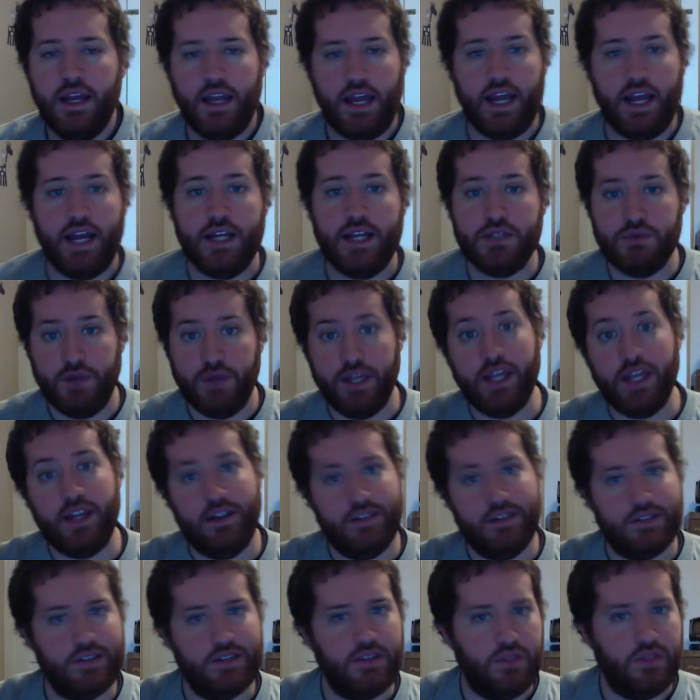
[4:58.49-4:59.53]
as we get
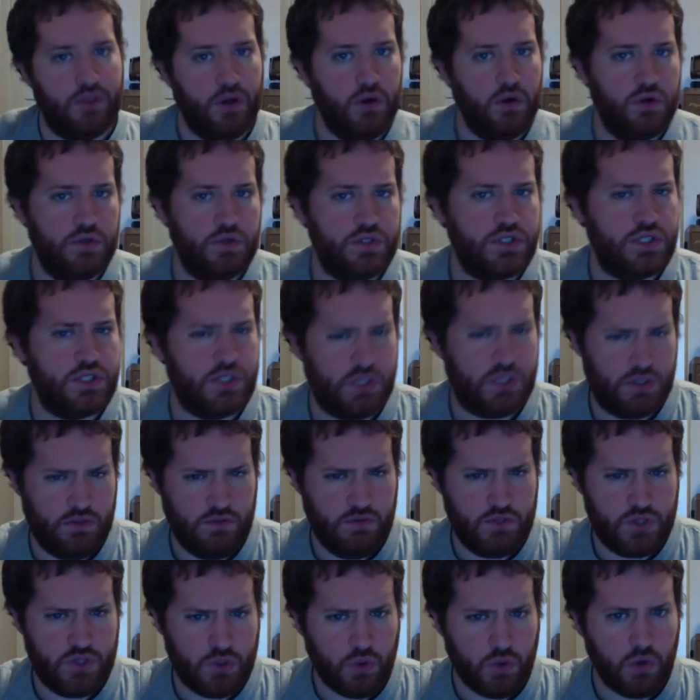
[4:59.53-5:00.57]
into those
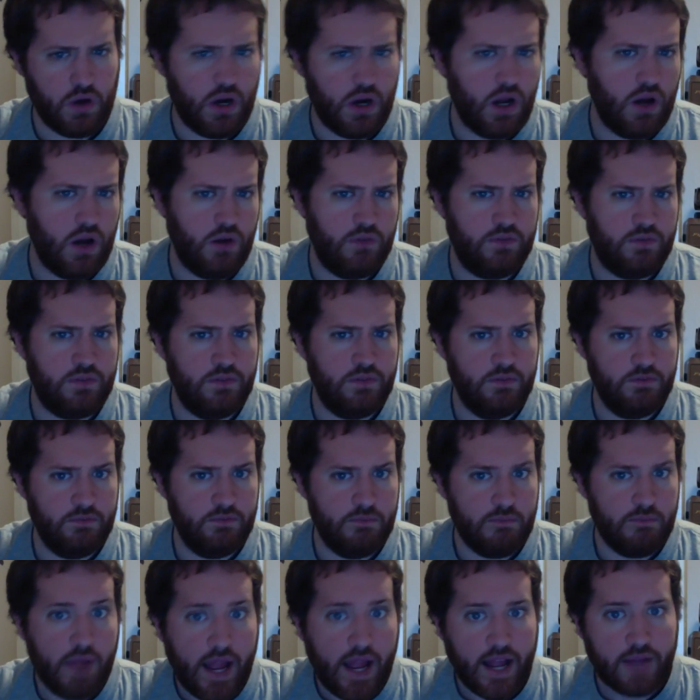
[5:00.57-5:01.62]
sort of
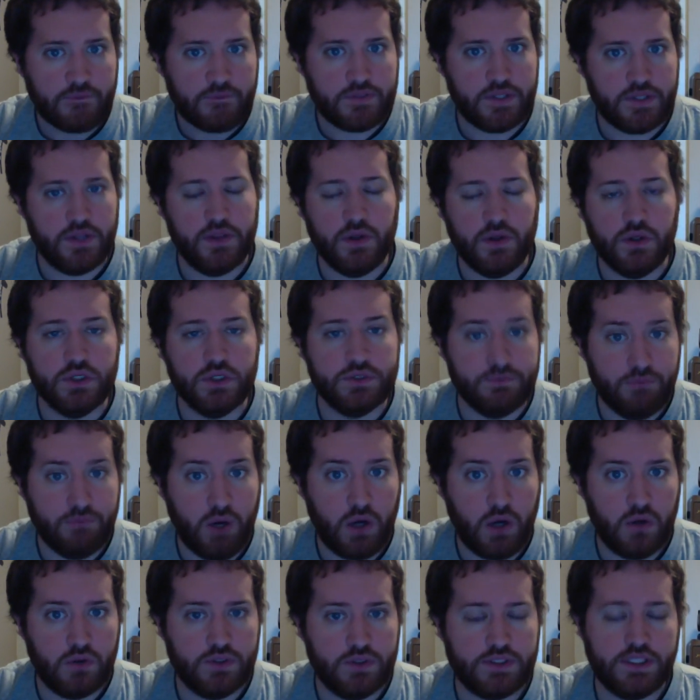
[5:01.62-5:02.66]
maps and those
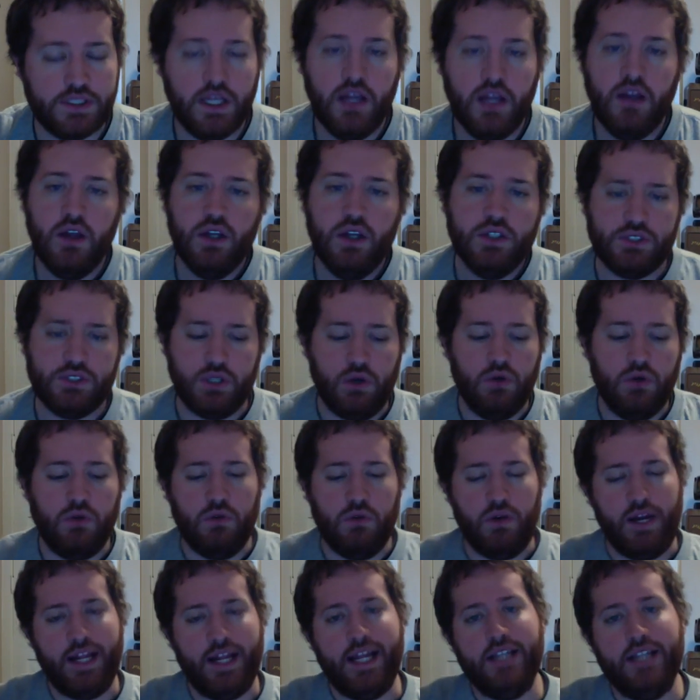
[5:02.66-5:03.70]
modes.
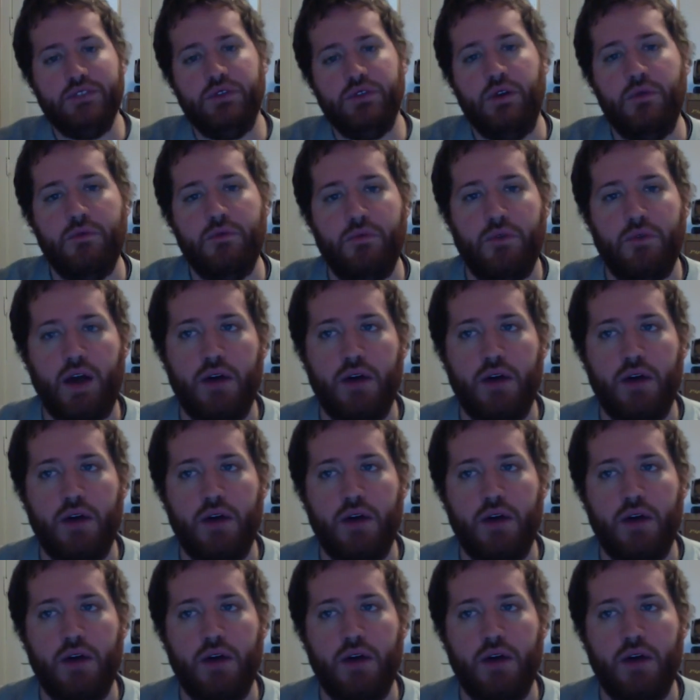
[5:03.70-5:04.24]
So I guess I